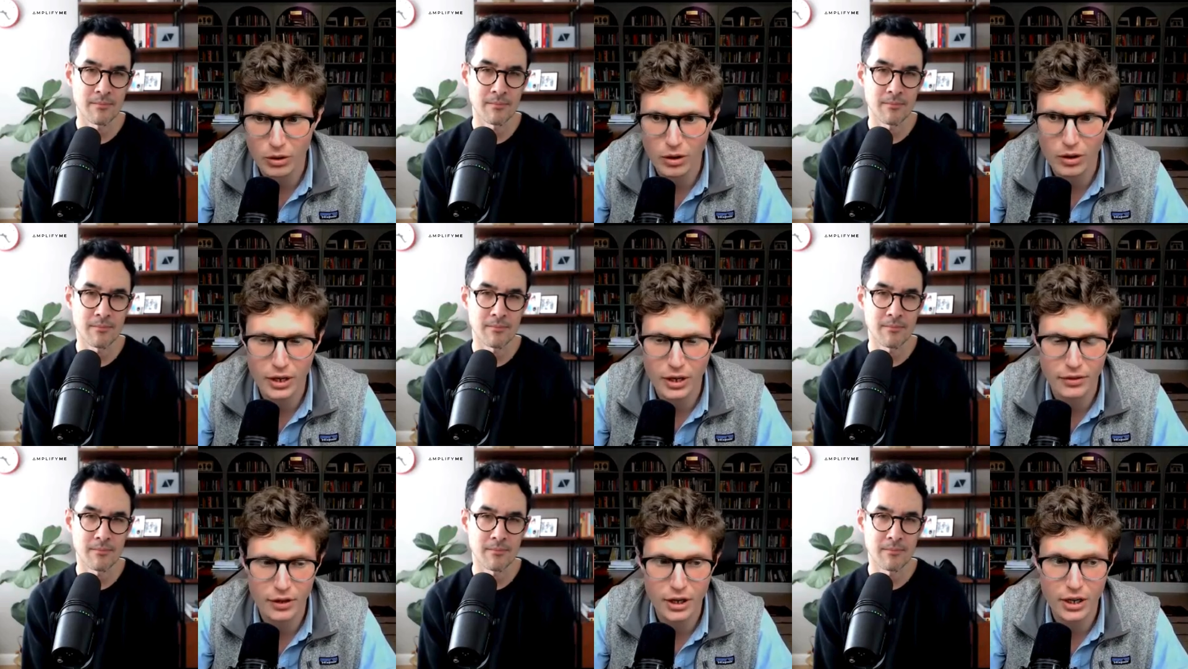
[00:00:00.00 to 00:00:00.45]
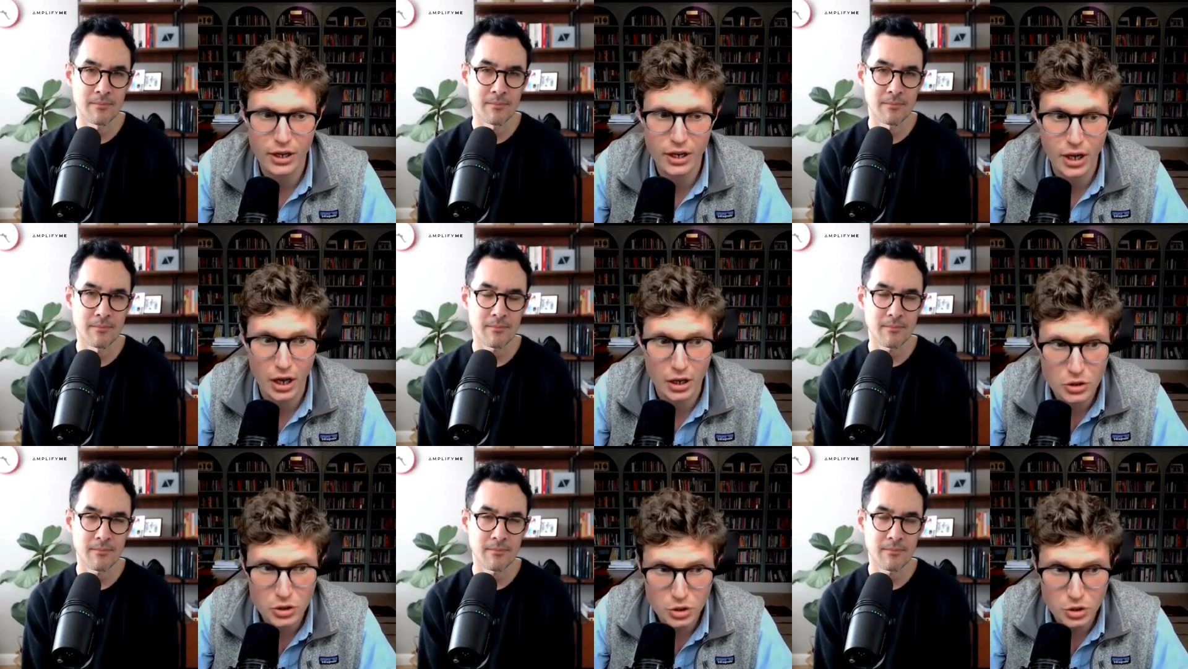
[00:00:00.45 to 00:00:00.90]
Speaker 1: It will look at
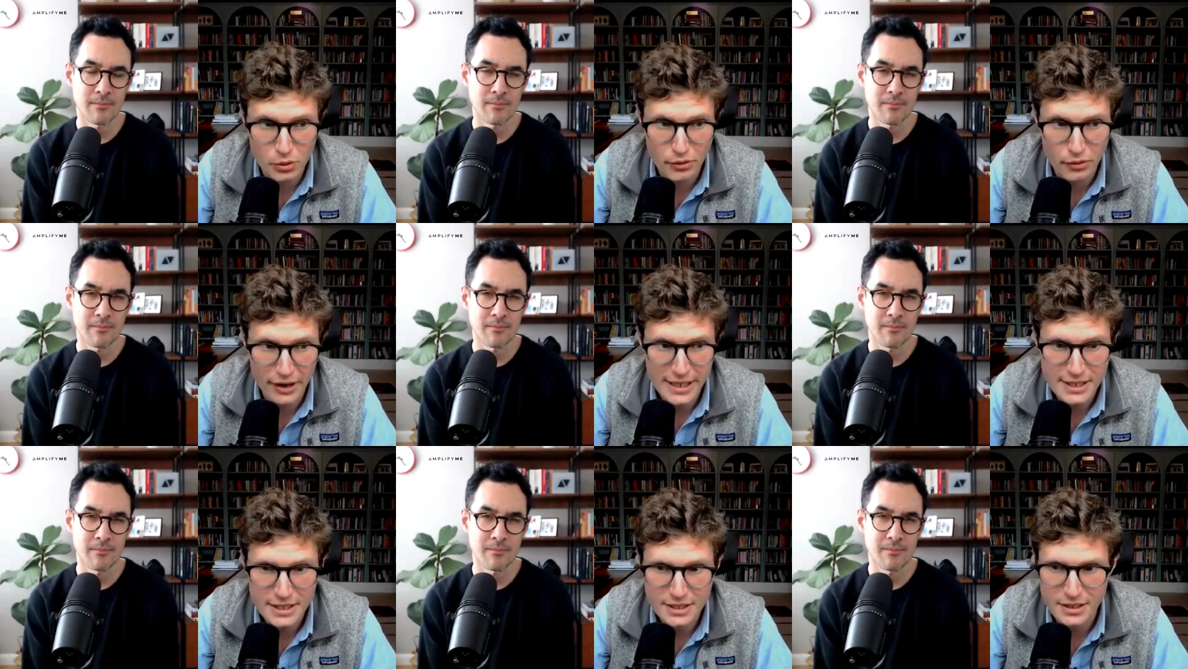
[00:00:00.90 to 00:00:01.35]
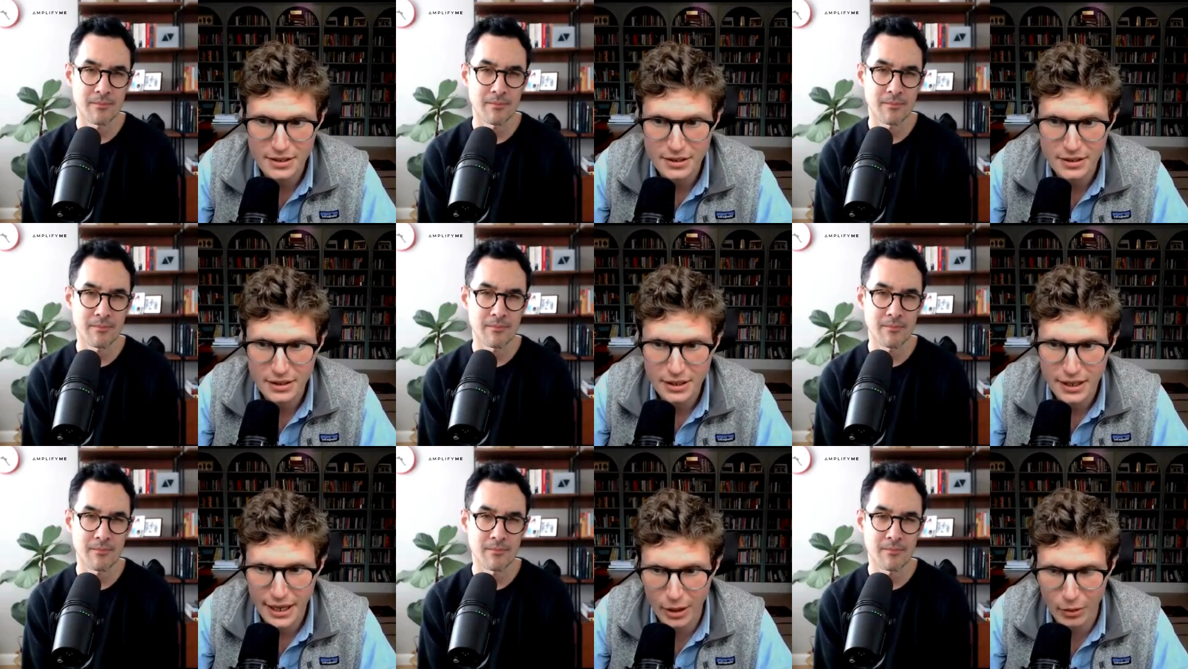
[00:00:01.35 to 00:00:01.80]
the country
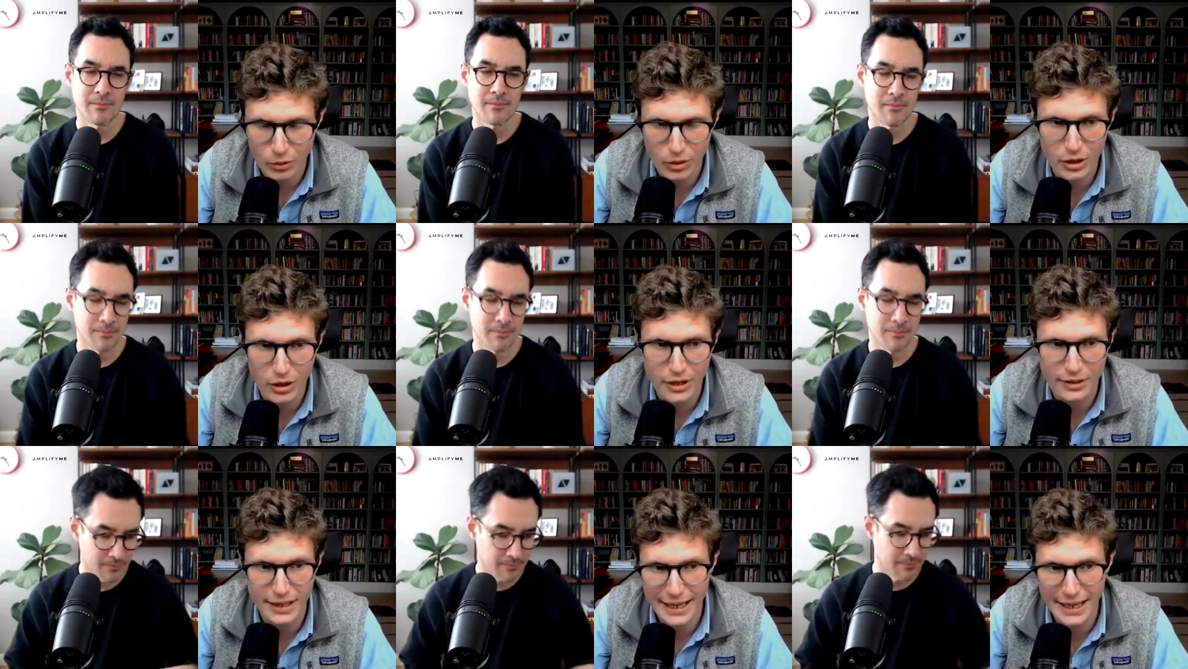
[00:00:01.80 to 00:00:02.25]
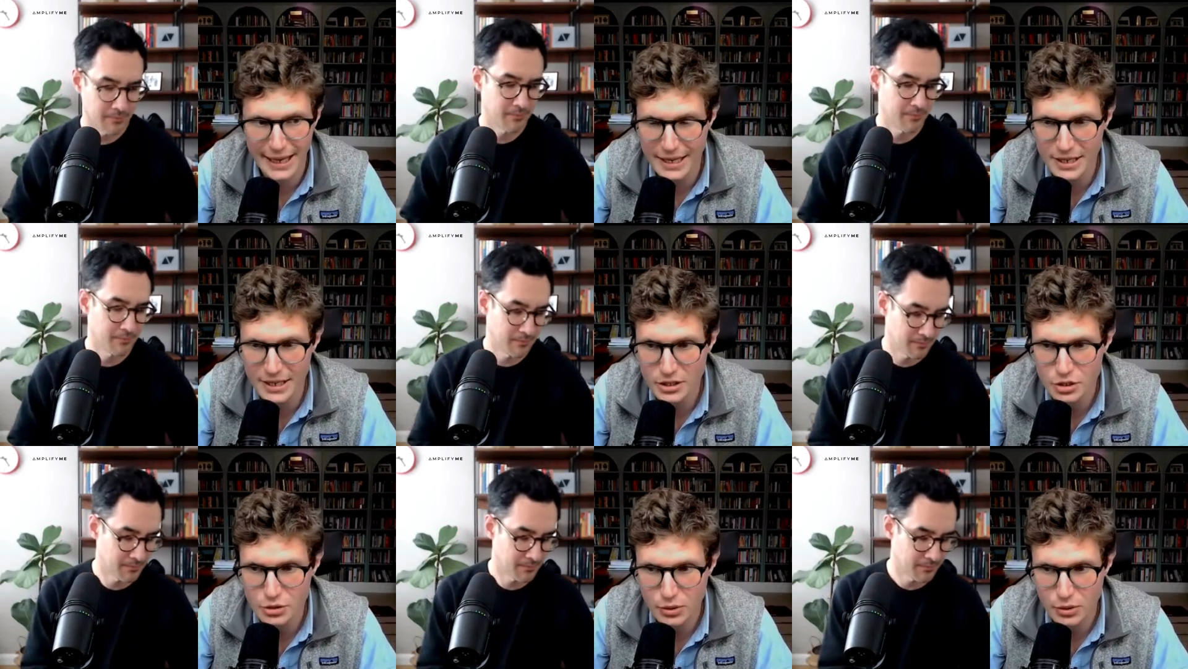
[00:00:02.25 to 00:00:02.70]
risk, it will look at
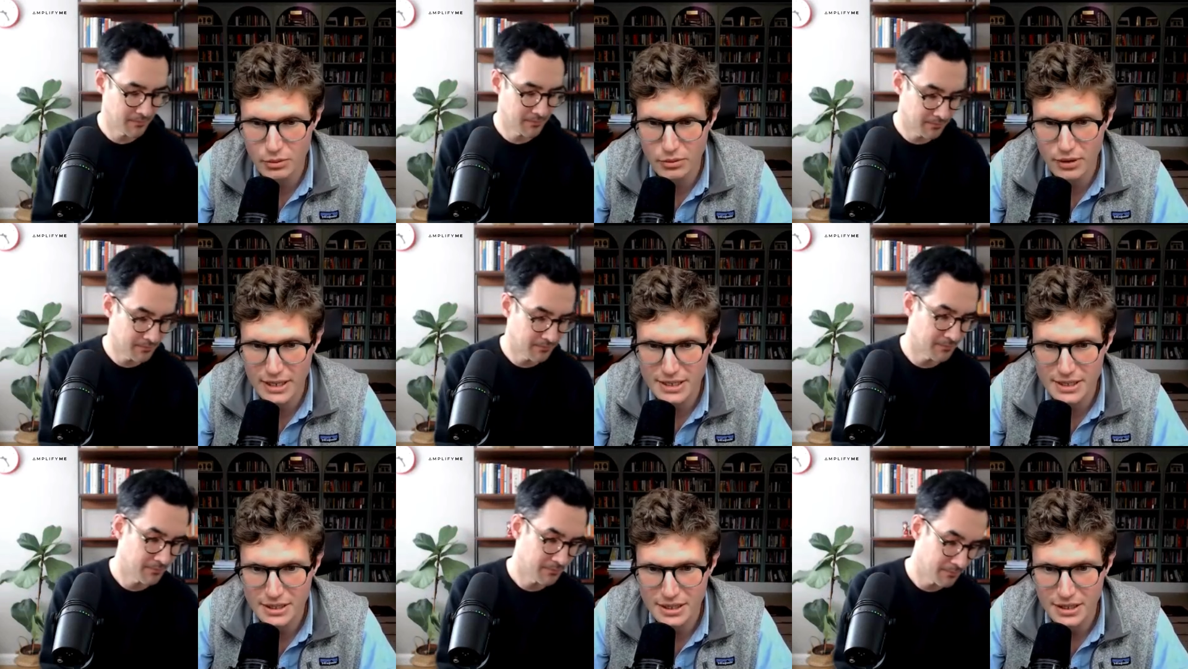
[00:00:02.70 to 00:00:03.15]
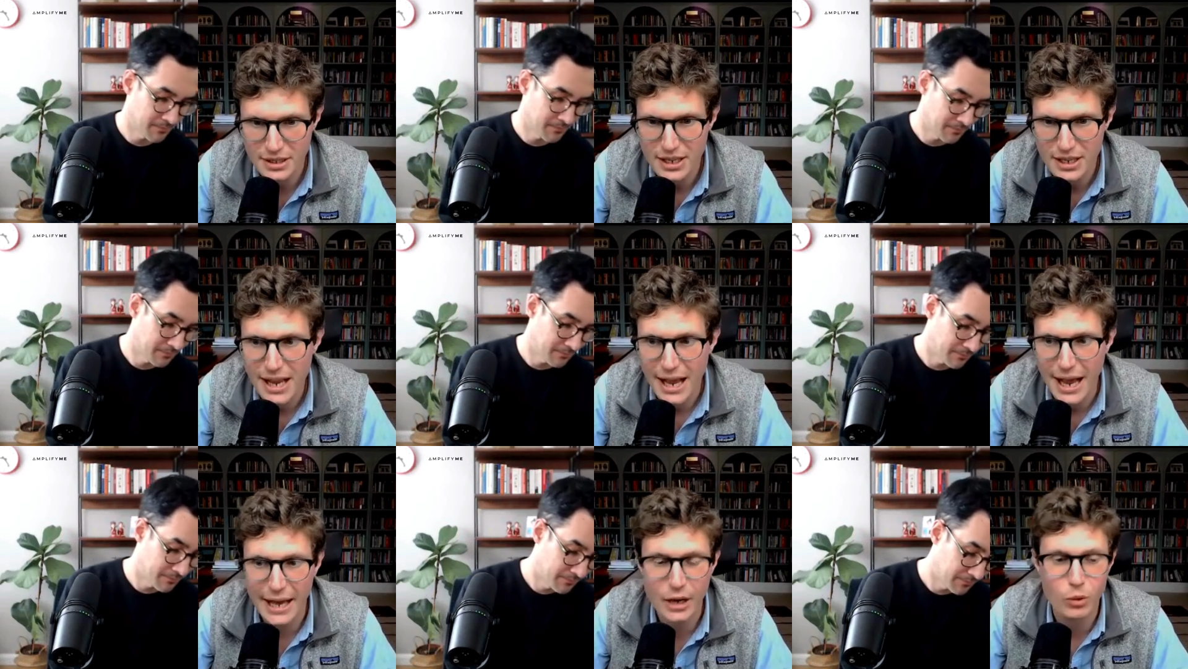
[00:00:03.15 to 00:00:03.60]
the industry
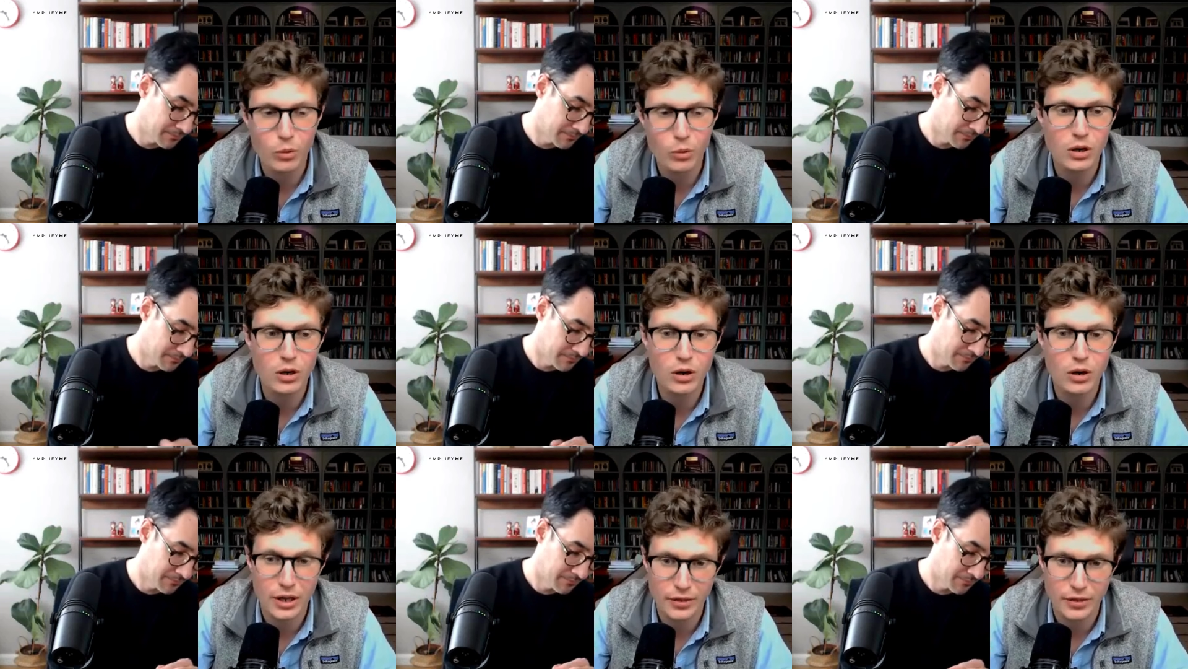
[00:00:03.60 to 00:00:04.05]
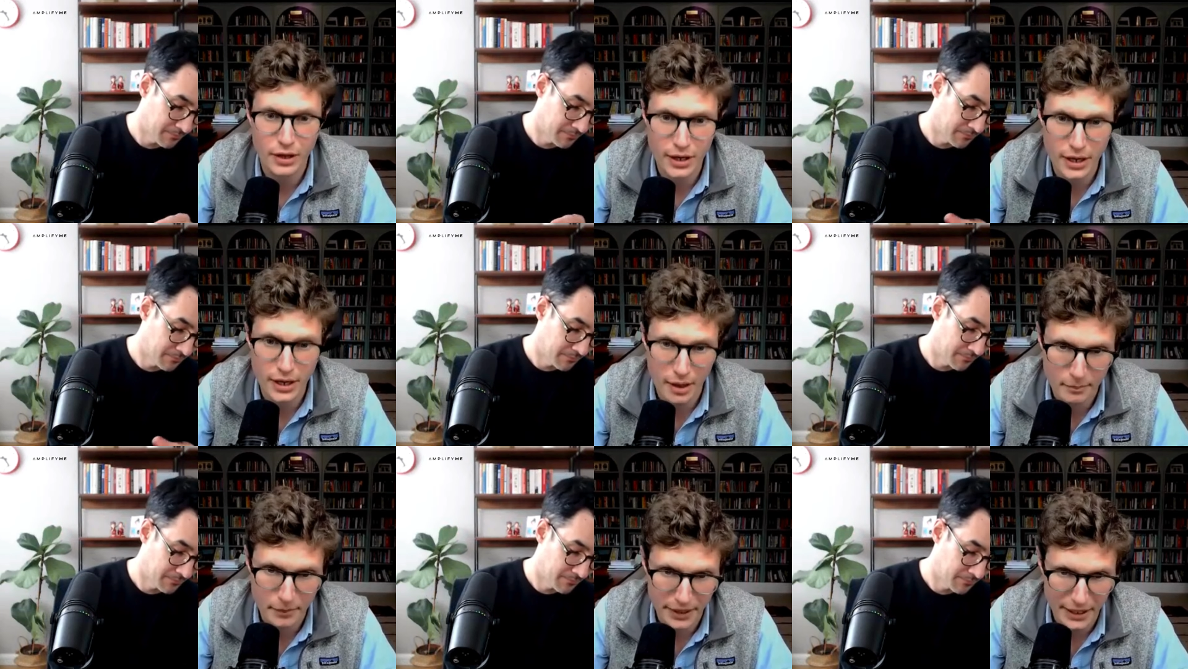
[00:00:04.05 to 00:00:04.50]
risk, and it will look
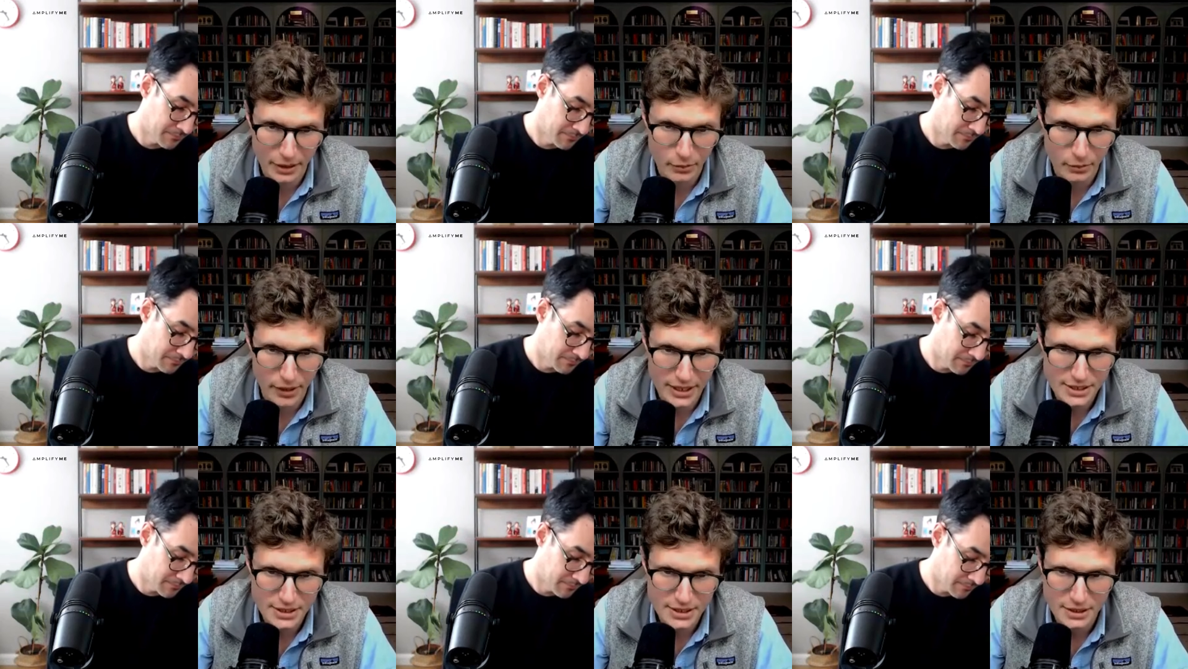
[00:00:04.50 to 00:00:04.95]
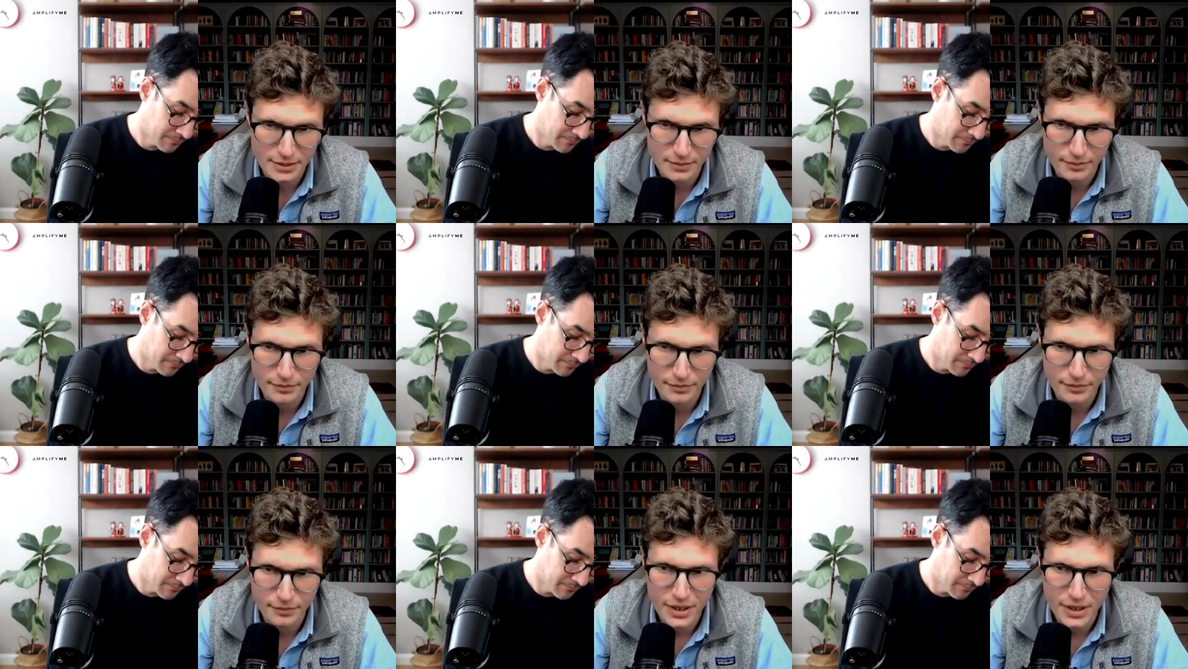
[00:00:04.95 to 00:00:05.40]
at the company
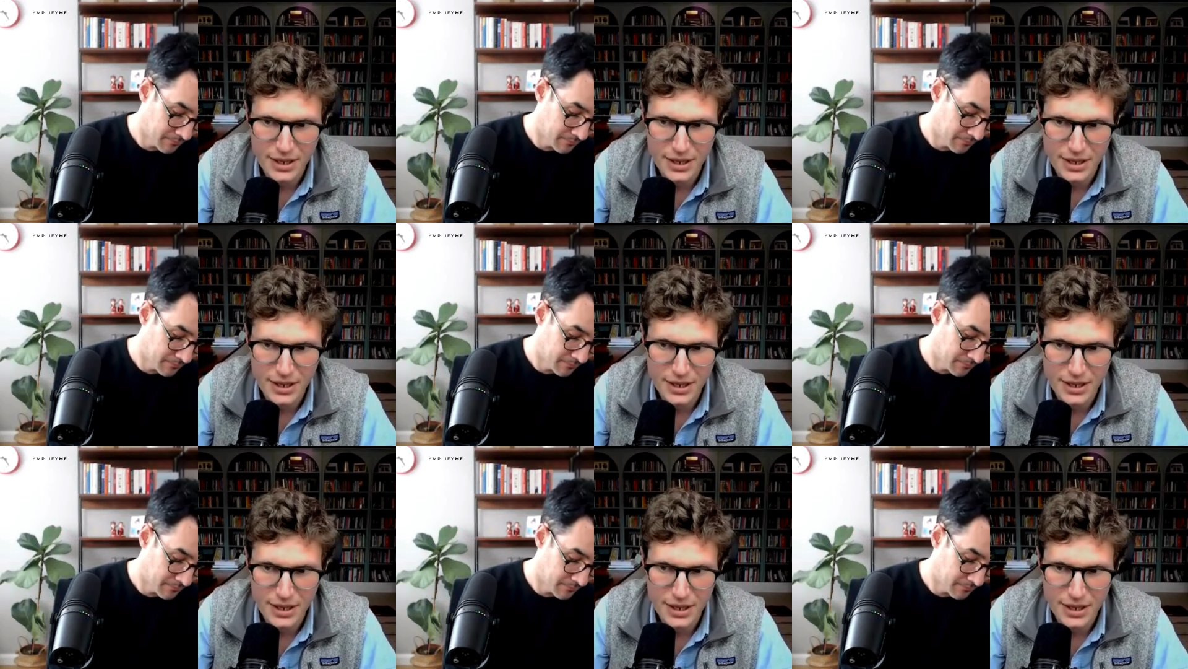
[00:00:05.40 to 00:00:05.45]
risk.